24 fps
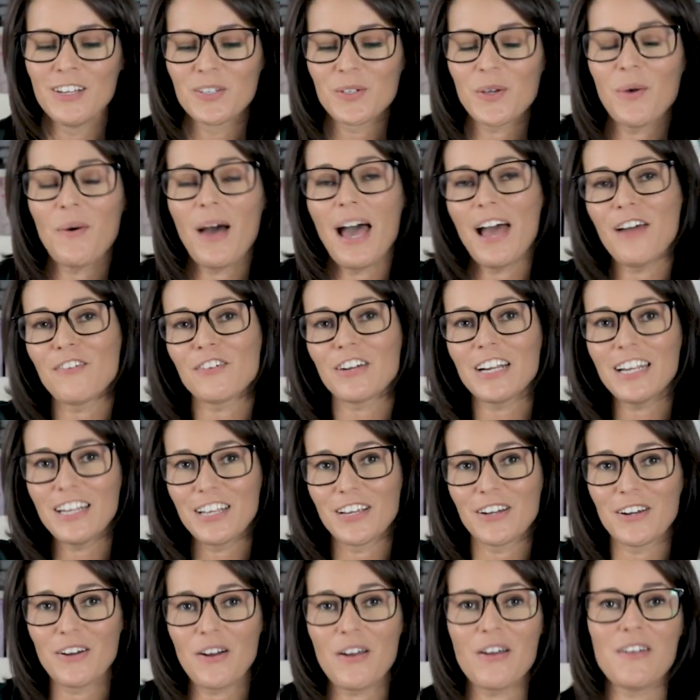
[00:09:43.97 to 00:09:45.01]
So every
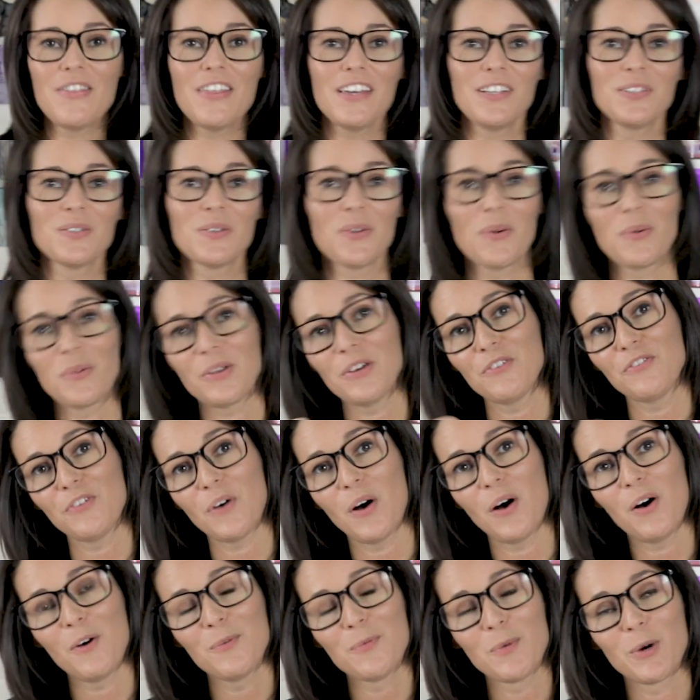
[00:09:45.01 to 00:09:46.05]
year they slowly
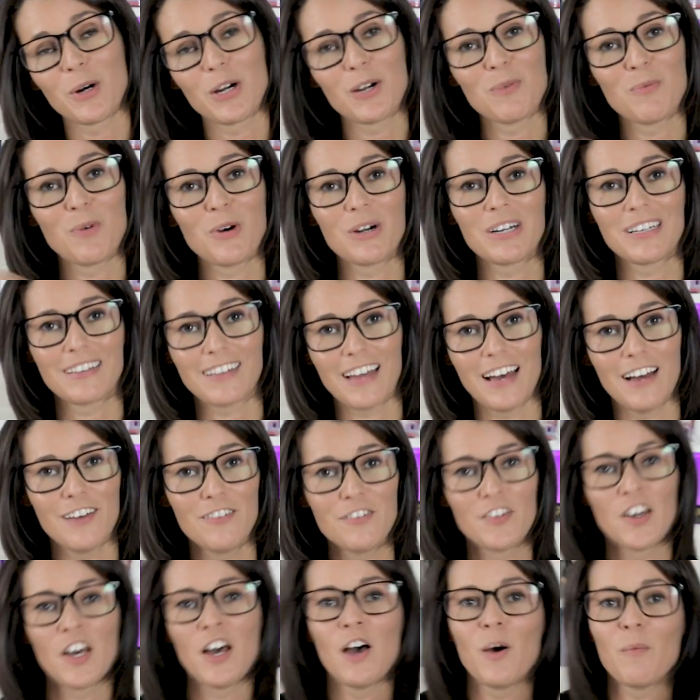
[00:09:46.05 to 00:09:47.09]
fall more and more in
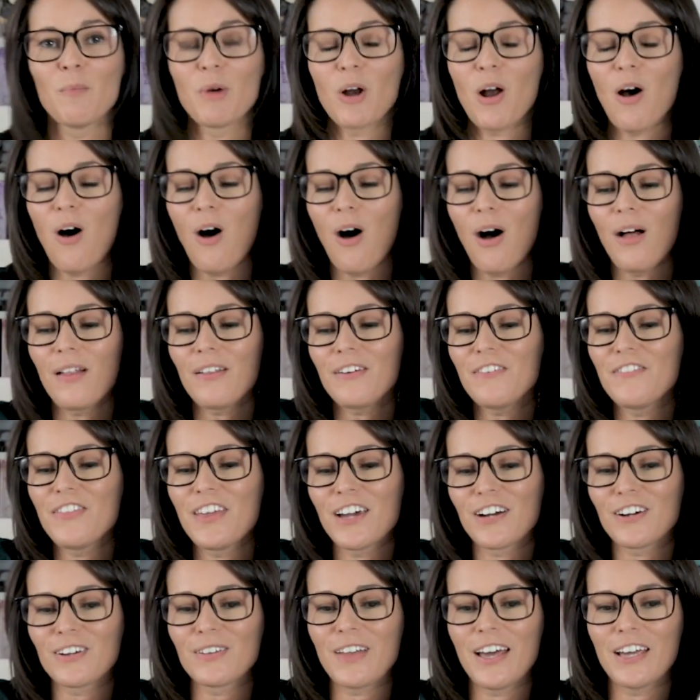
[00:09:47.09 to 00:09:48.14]
love, but all of
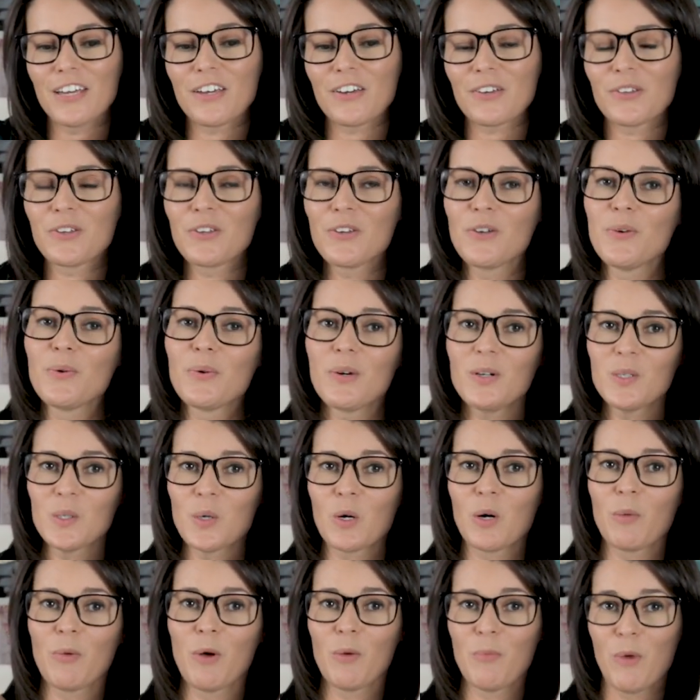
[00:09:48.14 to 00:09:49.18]
their like cute,
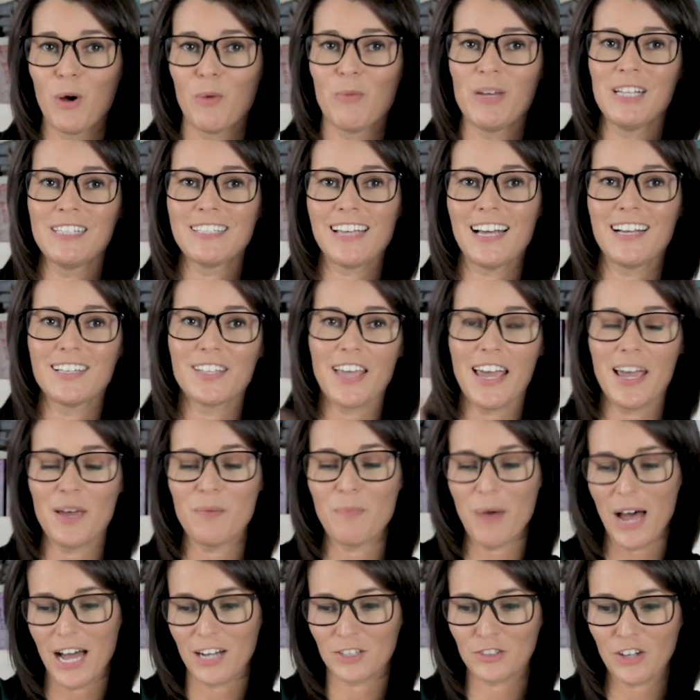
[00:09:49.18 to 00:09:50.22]
adorable moments has
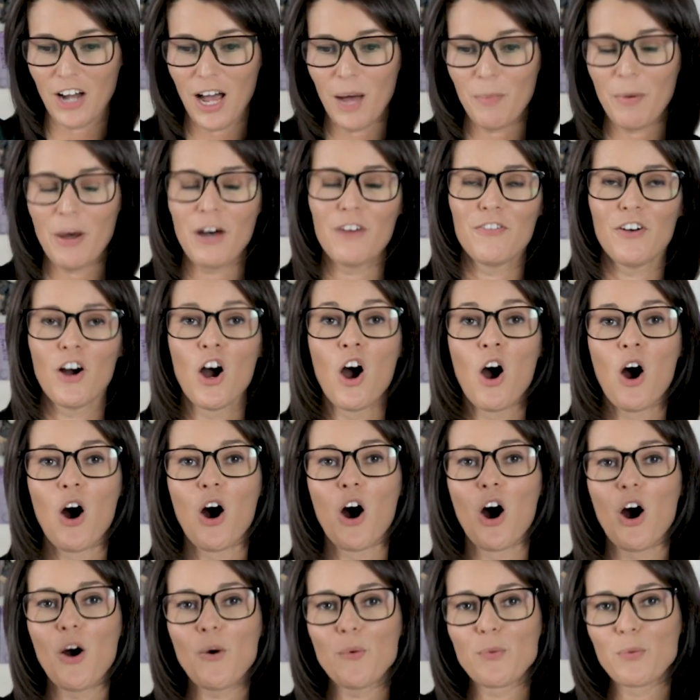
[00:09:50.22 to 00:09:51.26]
a backdrop of
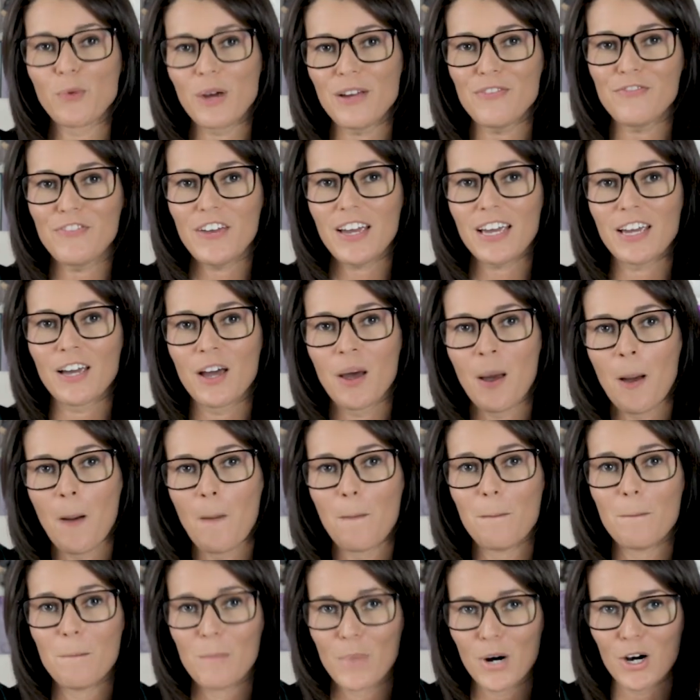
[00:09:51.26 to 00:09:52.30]
horrific
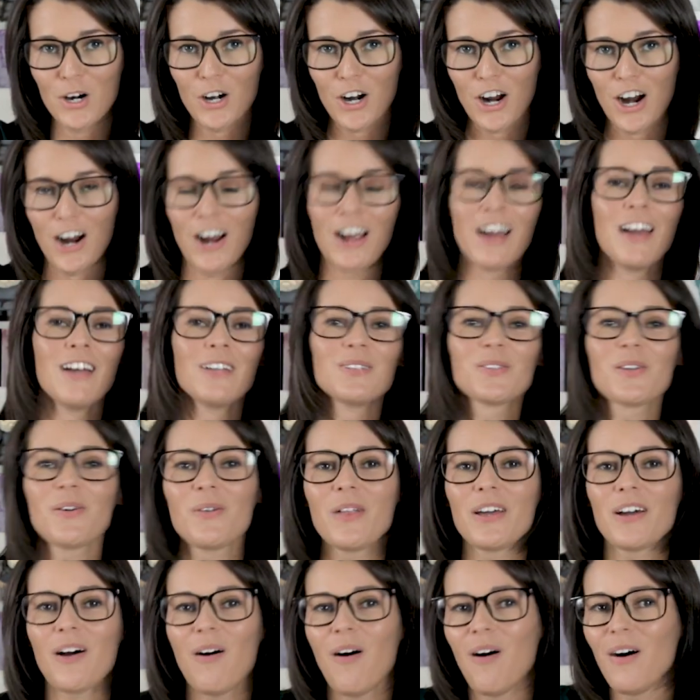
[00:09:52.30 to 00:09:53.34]
murder.
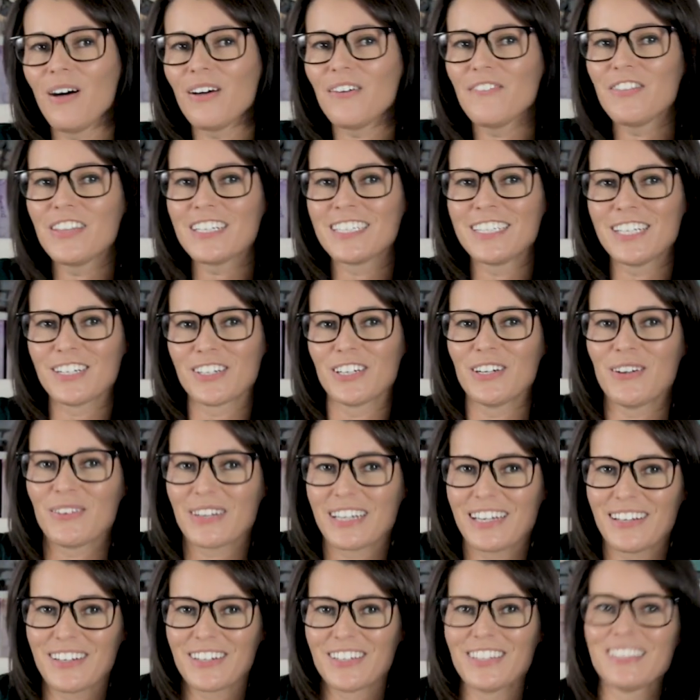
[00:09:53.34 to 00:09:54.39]
So like all of the serial
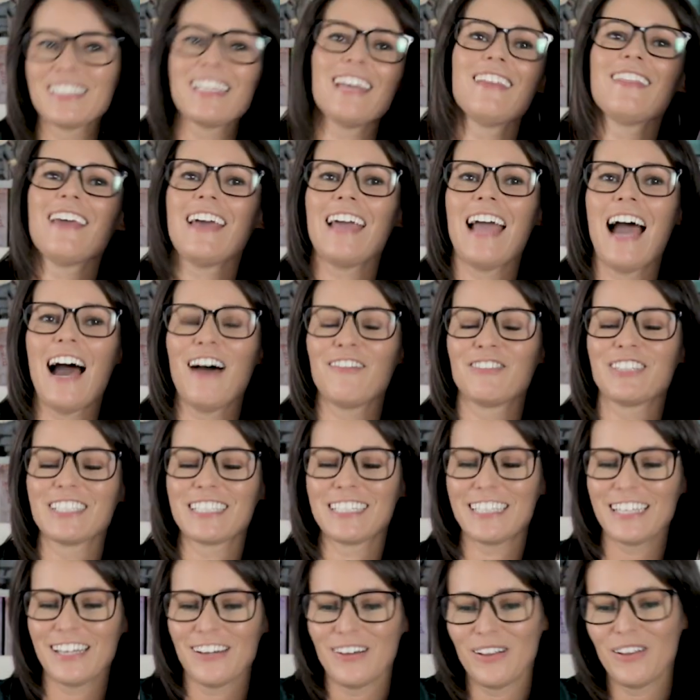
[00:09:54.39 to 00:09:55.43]
killers they have to
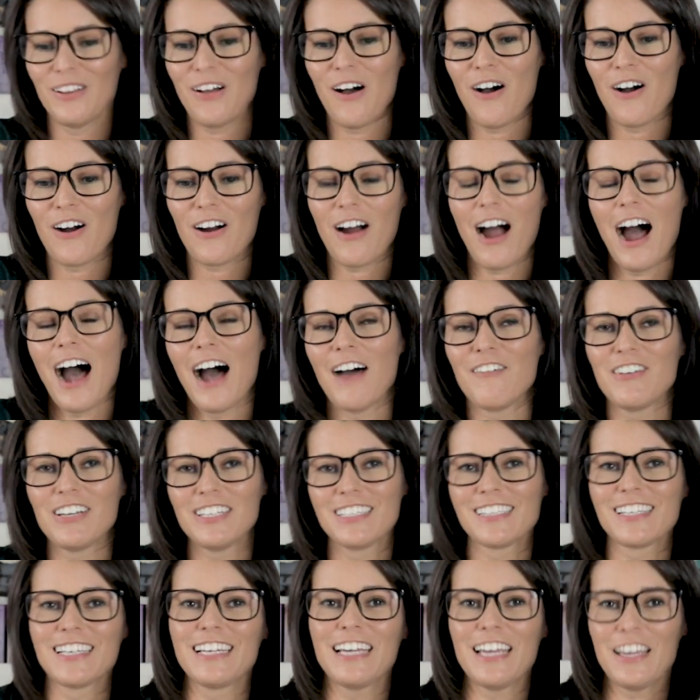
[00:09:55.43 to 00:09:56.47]
kill are
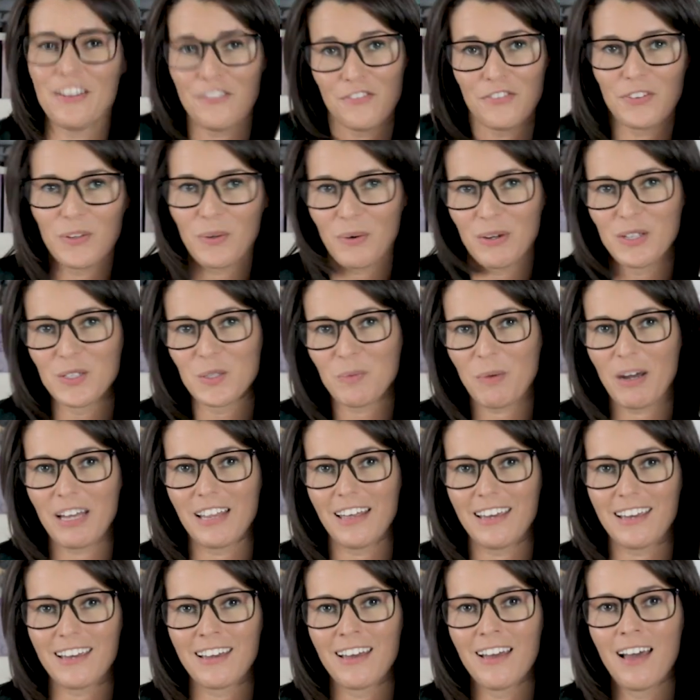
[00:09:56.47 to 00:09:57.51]
obviously influenced by
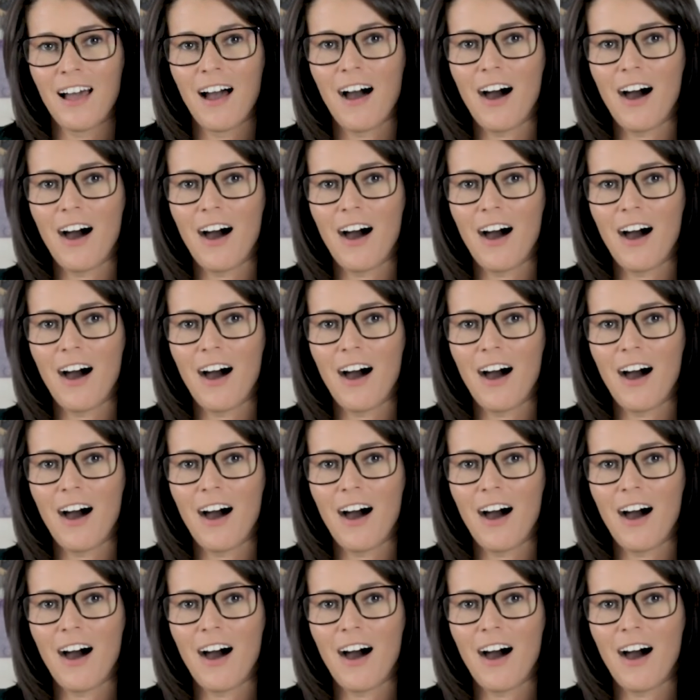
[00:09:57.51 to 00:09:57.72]
like